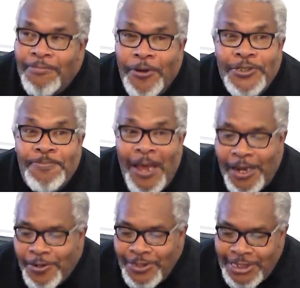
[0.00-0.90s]
post
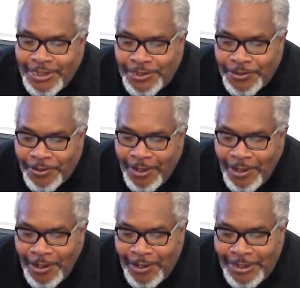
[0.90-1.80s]
patterns into
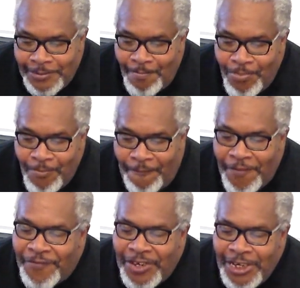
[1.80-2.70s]

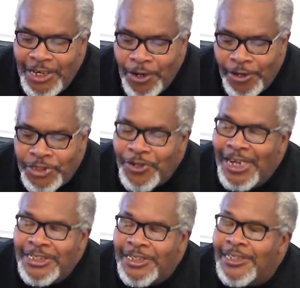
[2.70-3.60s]
15-yard
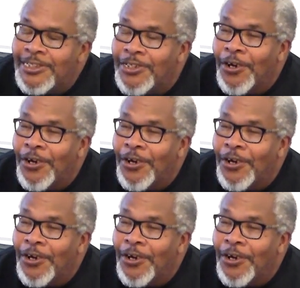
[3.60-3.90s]
tragedies